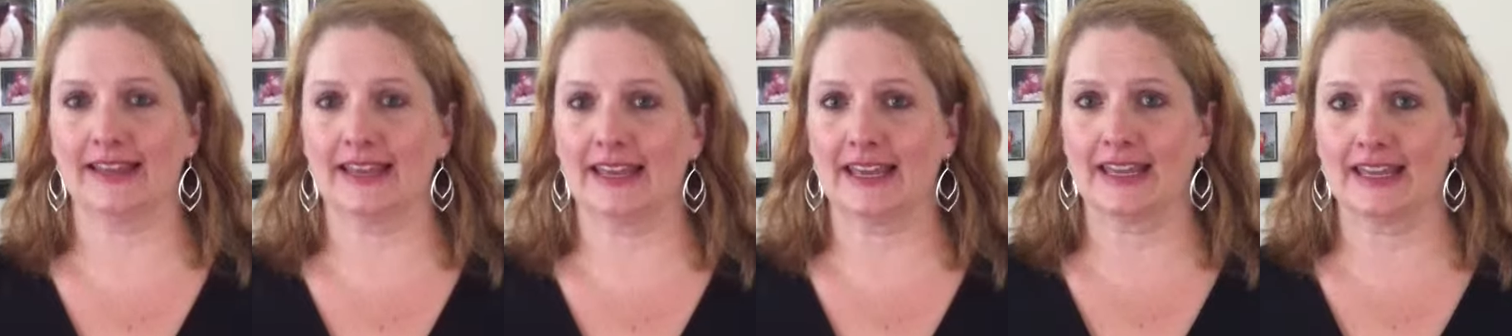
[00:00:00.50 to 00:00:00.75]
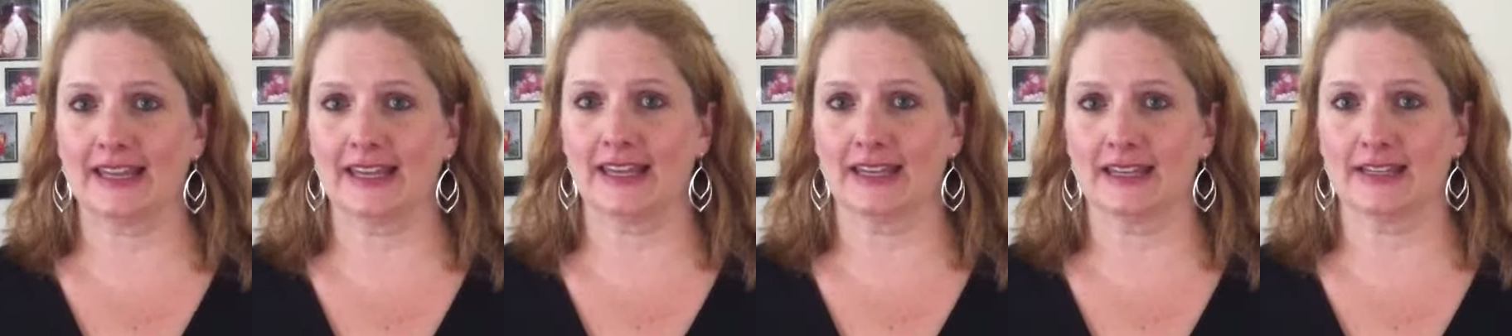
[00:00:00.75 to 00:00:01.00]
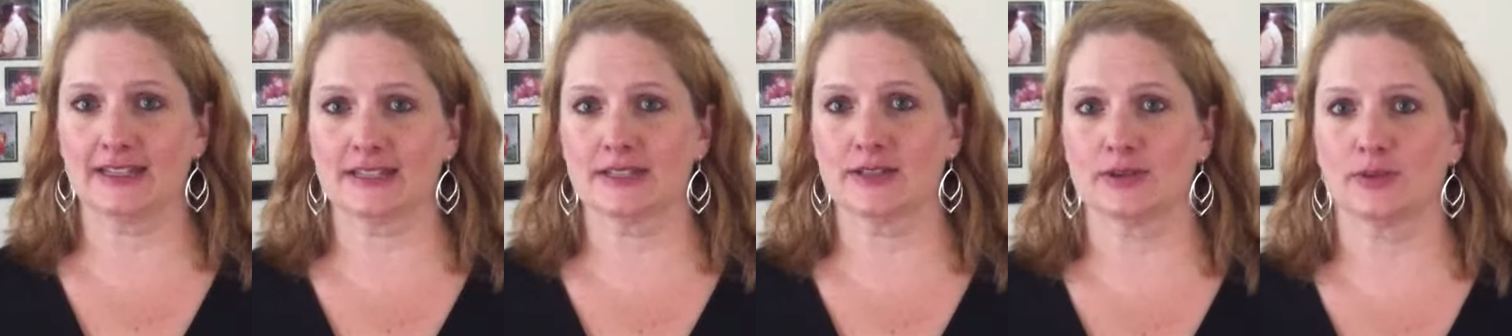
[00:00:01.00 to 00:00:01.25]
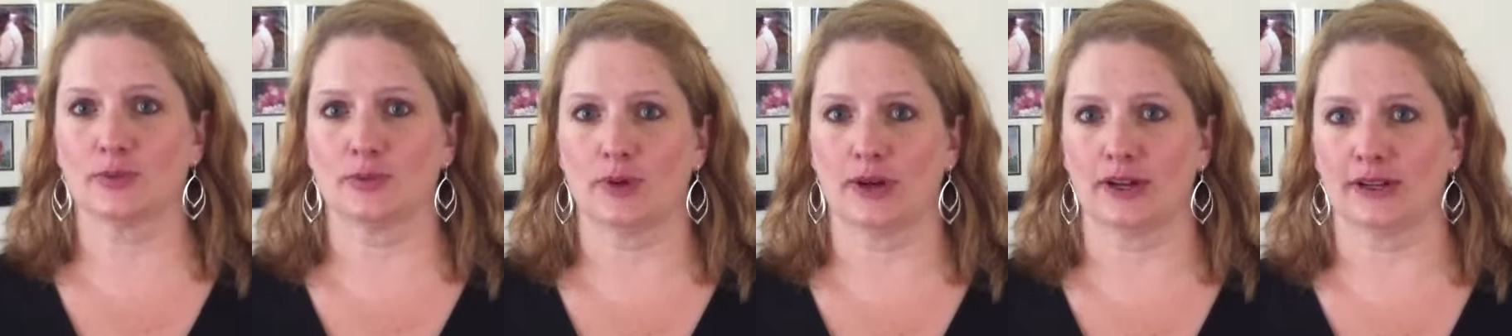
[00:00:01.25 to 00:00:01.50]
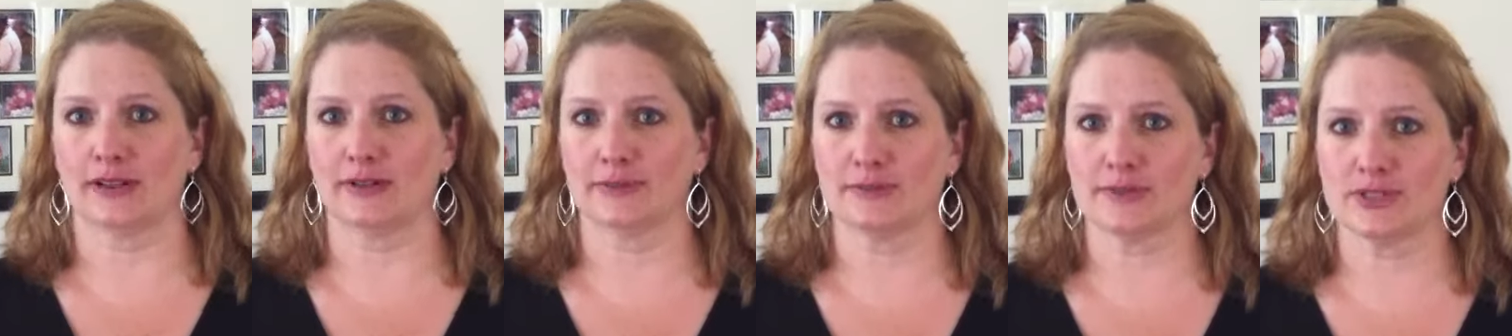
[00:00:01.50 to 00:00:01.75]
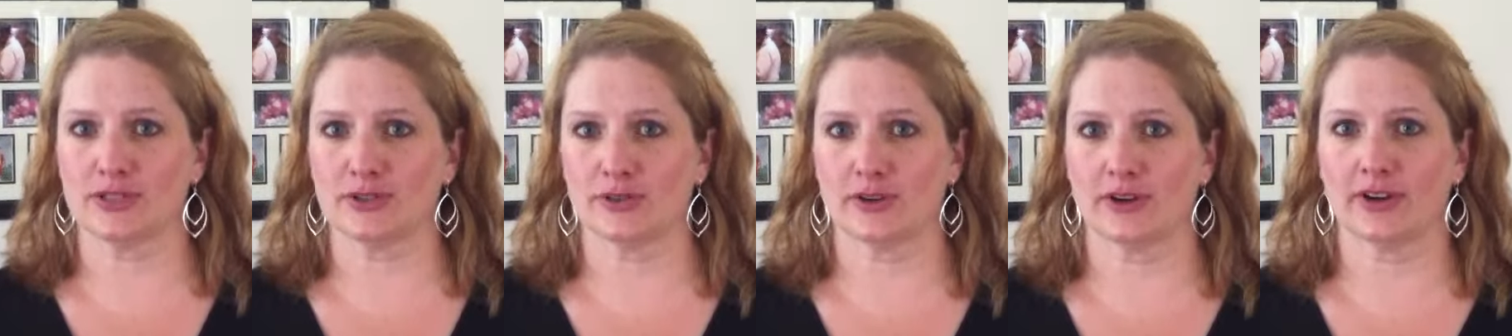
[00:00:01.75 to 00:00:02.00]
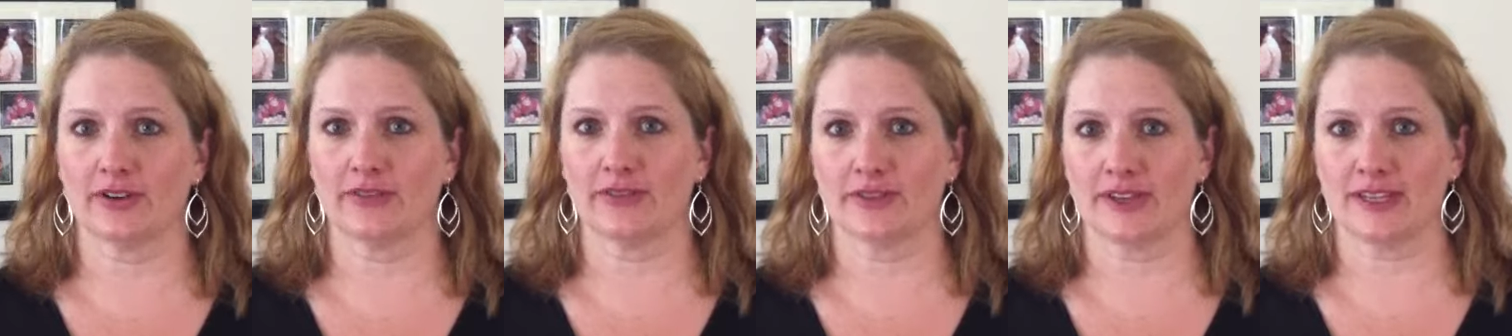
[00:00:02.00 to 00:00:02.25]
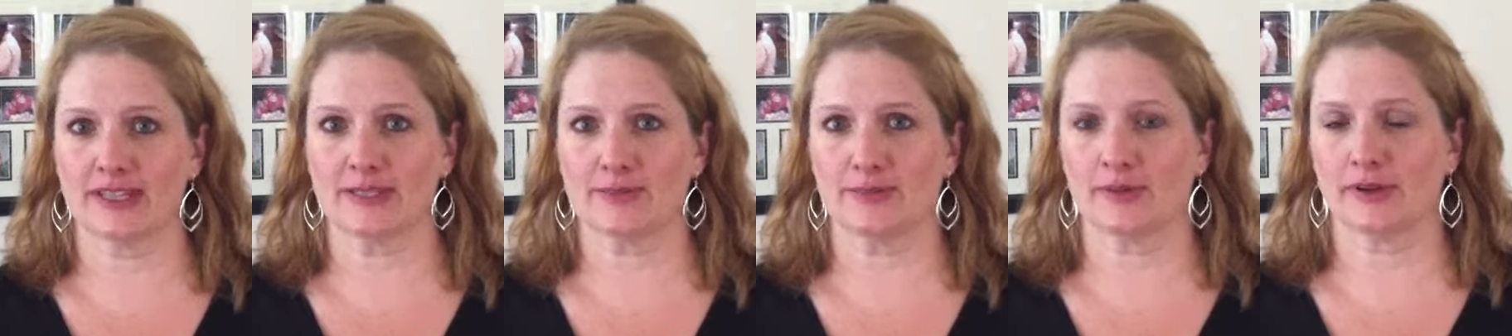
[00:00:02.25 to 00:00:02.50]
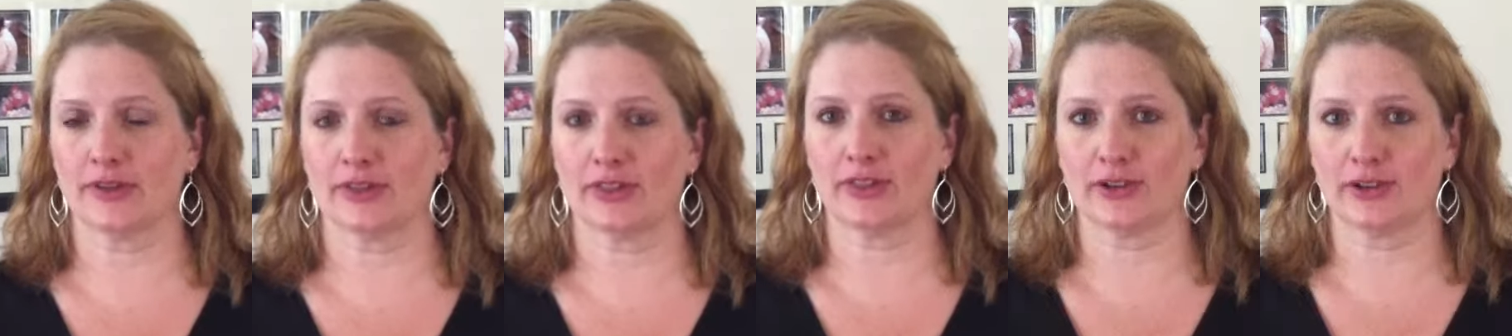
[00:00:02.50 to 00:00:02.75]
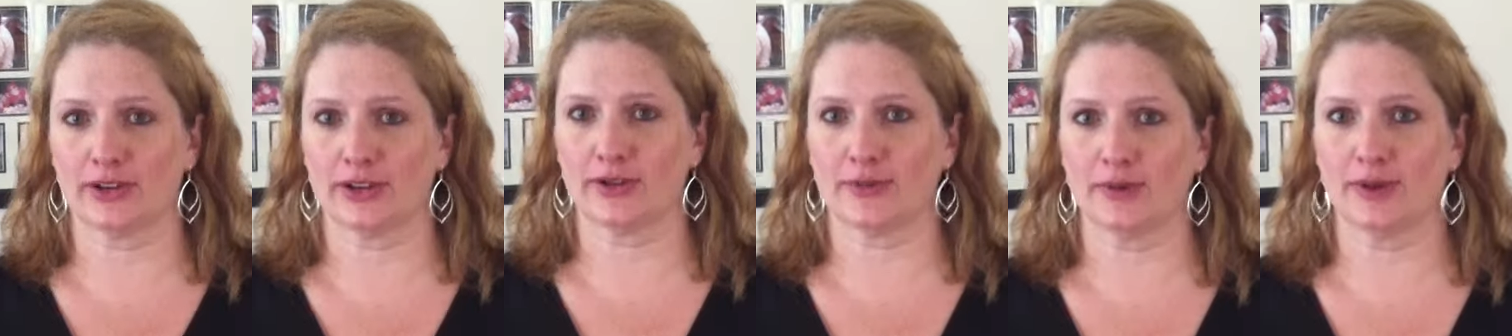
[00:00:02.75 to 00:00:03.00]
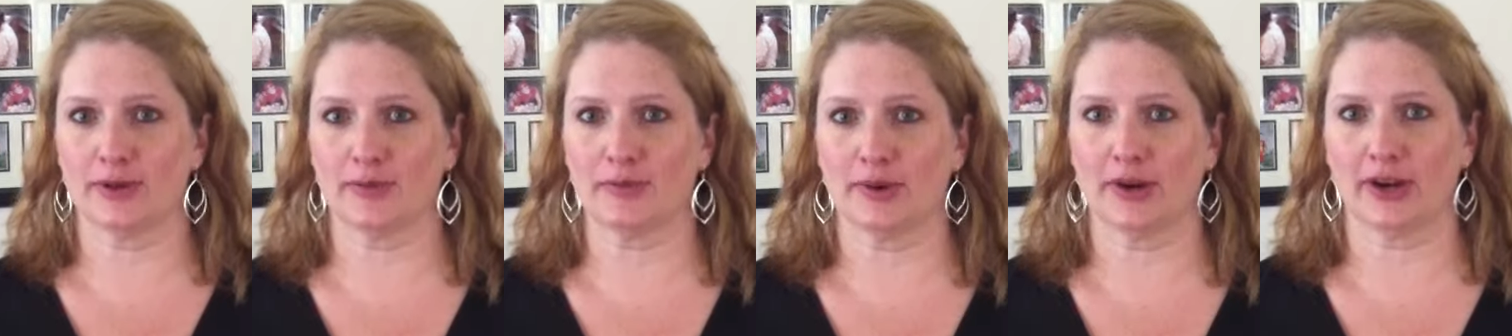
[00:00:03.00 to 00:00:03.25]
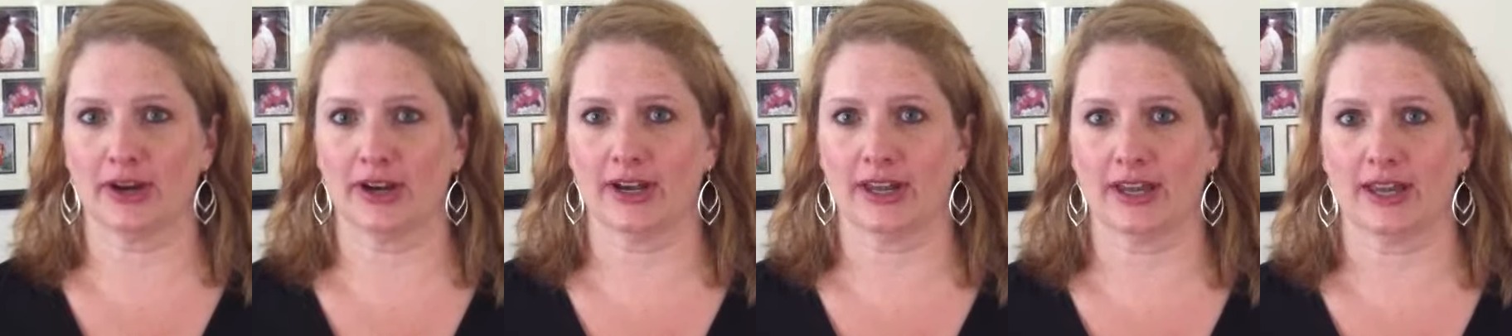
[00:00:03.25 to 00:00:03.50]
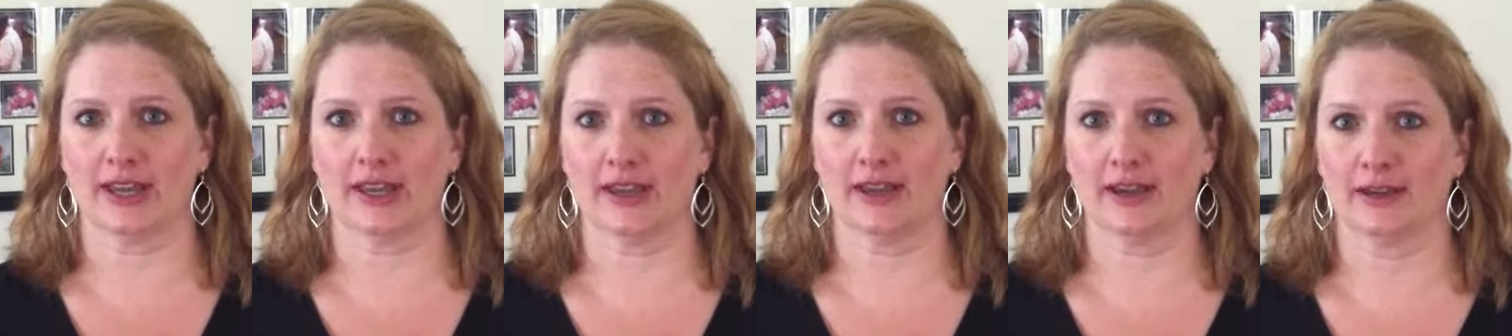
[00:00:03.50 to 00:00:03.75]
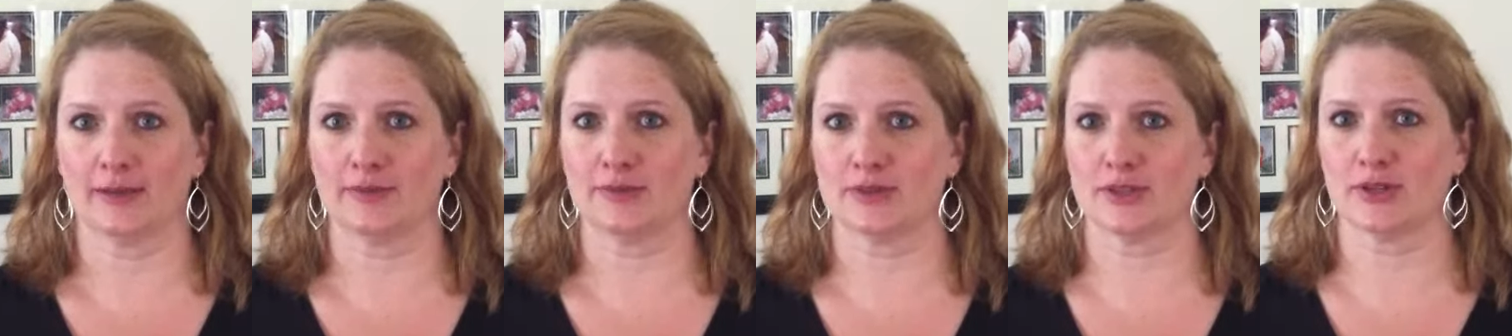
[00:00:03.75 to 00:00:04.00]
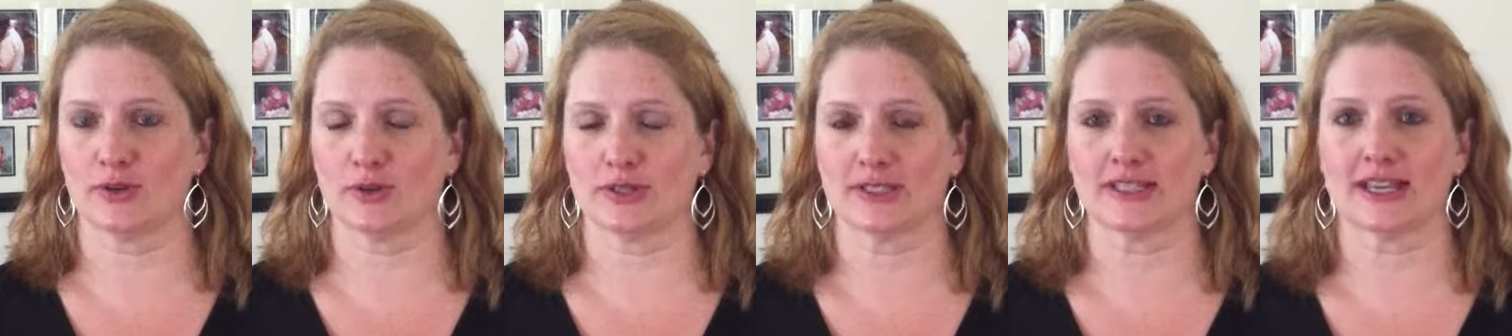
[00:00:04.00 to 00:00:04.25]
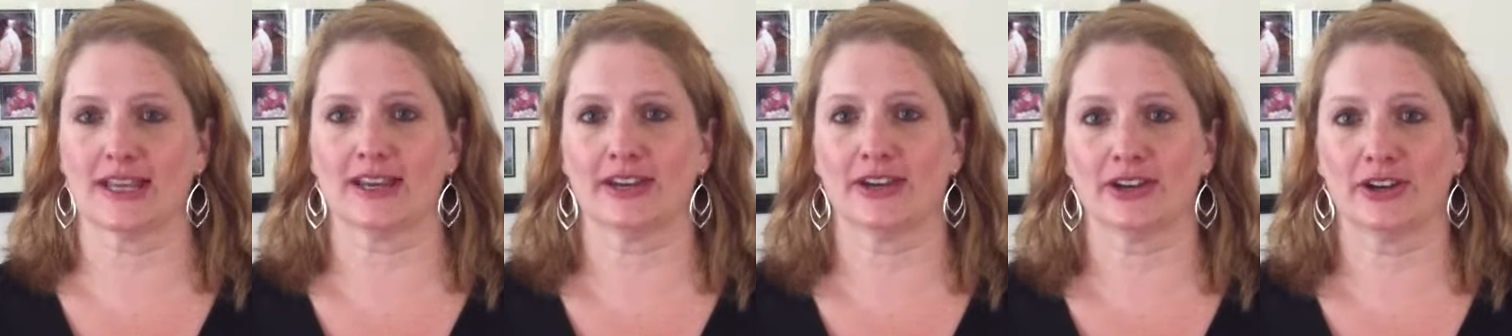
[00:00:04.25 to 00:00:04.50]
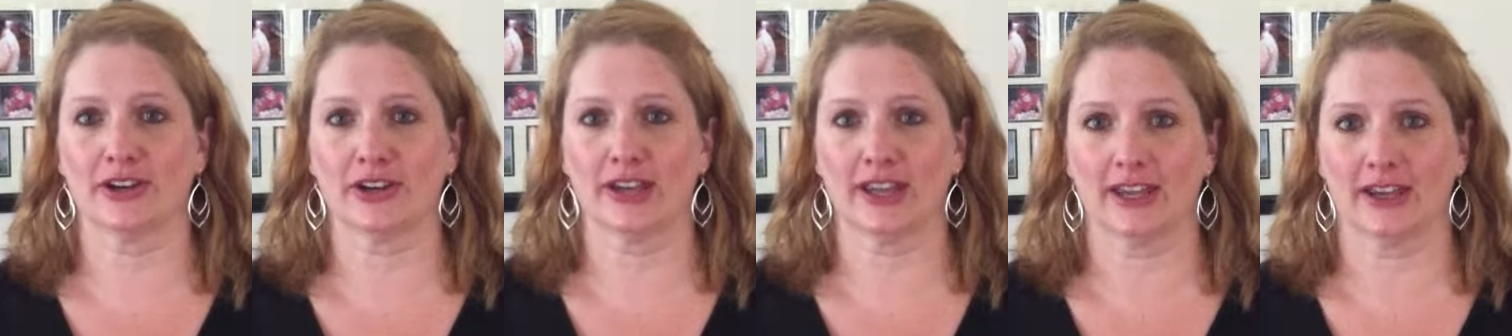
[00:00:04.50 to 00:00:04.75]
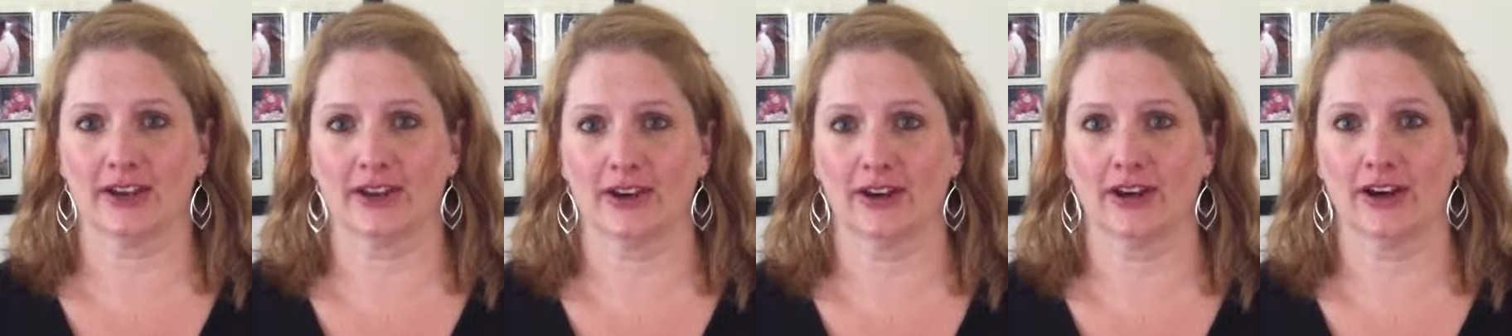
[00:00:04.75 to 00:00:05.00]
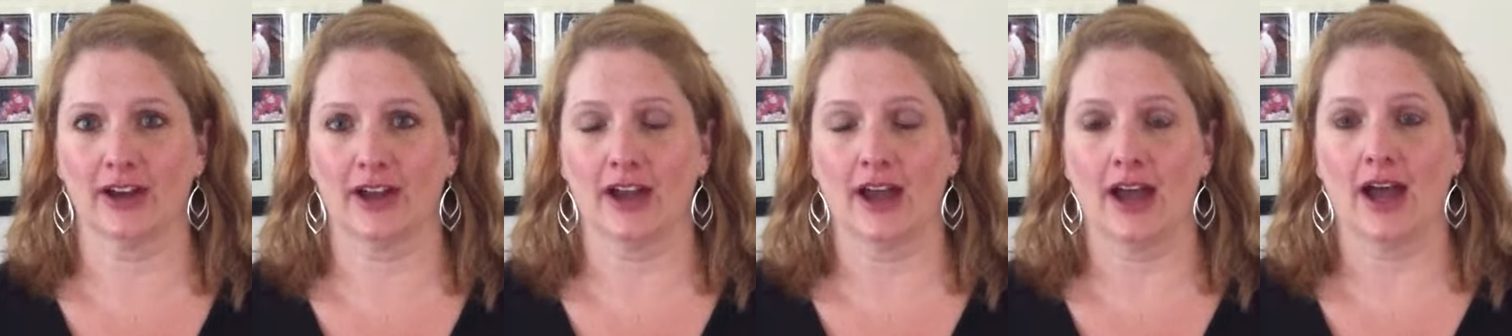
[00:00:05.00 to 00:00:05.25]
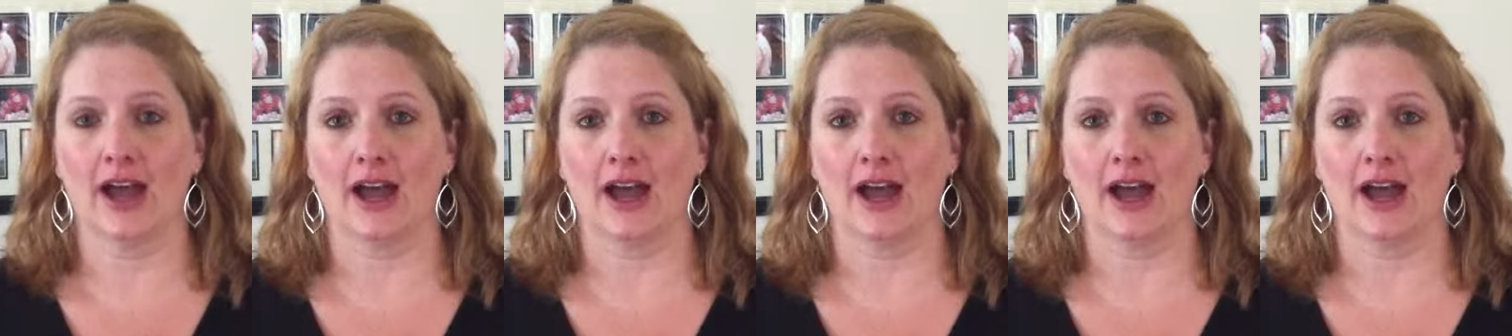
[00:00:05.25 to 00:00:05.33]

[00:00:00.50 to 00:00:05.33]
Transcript: ladies, welcome to our Facebook 31 party. I'm so excited you're here.